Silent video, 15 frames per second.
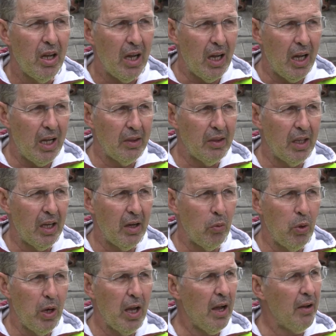And uh,
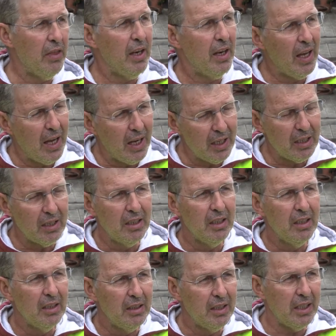we have the luck
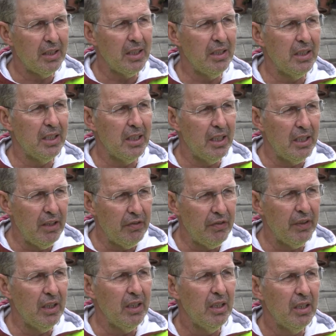that in
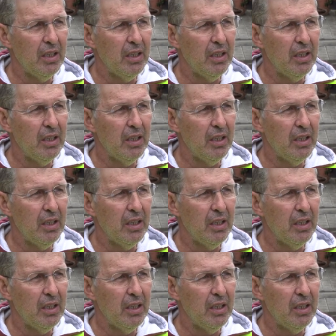Tenerife,